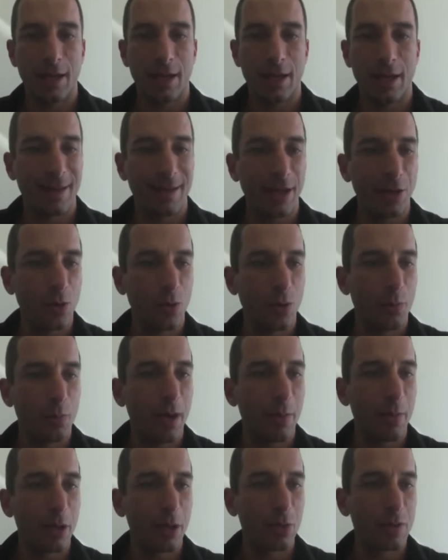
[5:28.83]
and then you'll
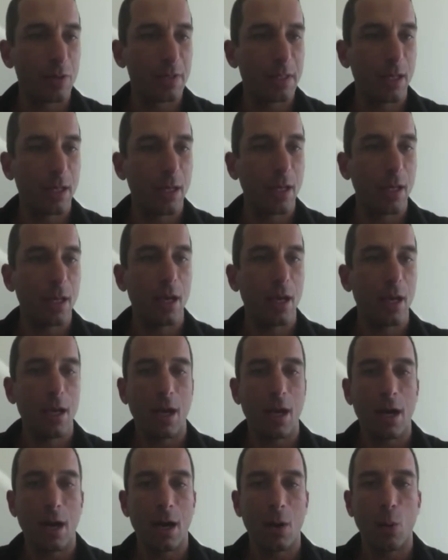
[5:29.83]
be able to see
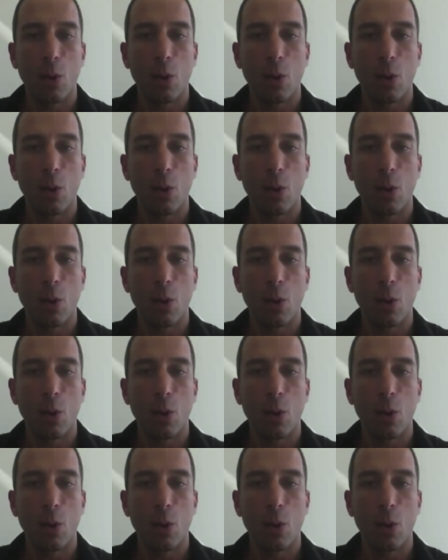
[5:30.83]
uh,